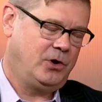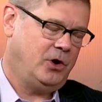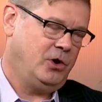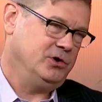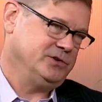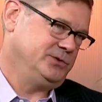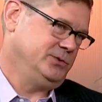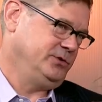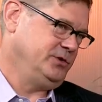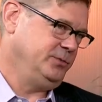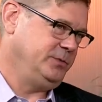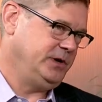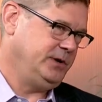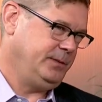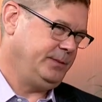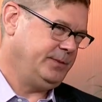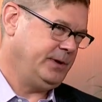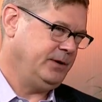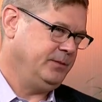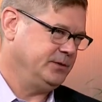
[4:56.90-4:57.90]
all sorts of
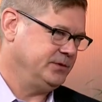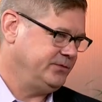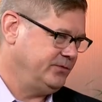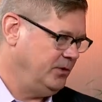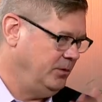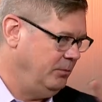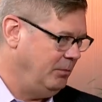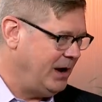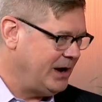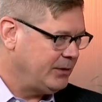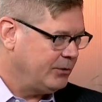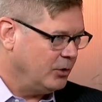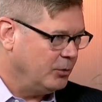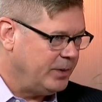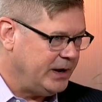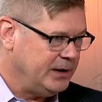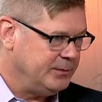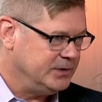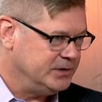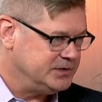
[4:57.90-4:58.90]
B2B payments, from
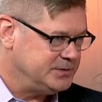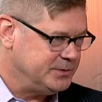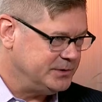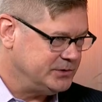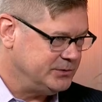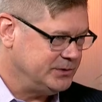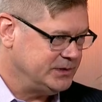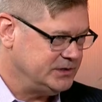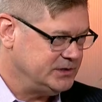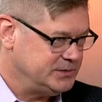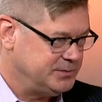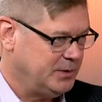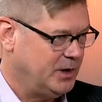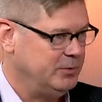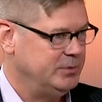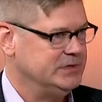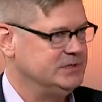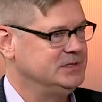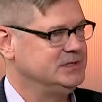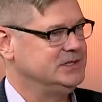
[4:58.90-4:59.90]
micropayments between small
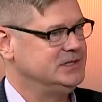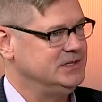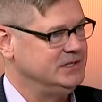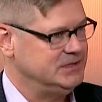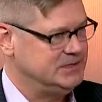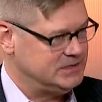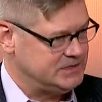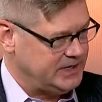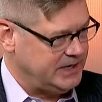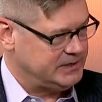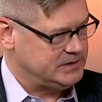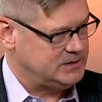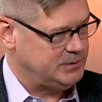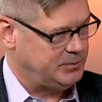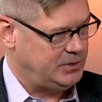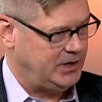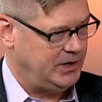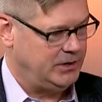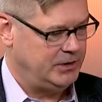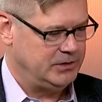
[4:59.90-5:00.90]
businesses and
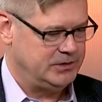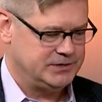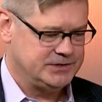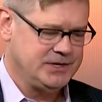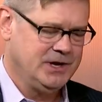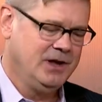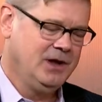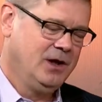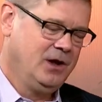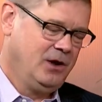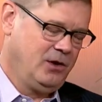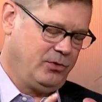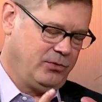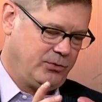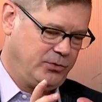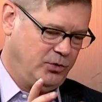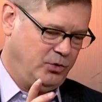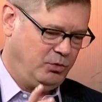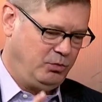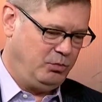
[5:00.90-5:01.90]
suppliers,
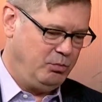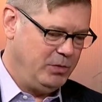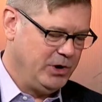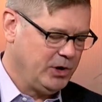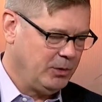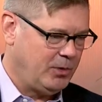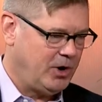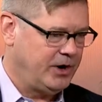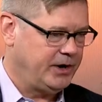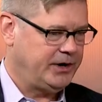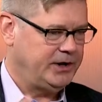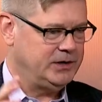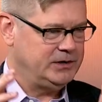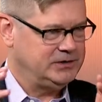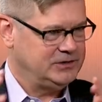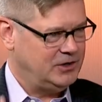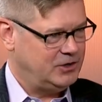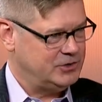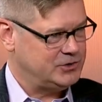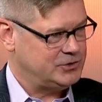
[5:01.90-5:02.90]
through middle market,
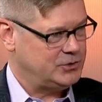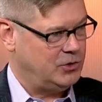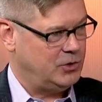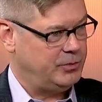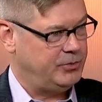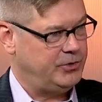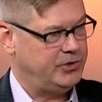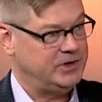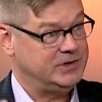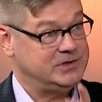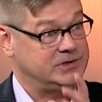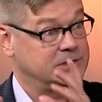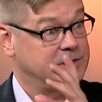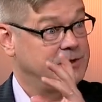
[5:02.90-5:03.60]
large corporates,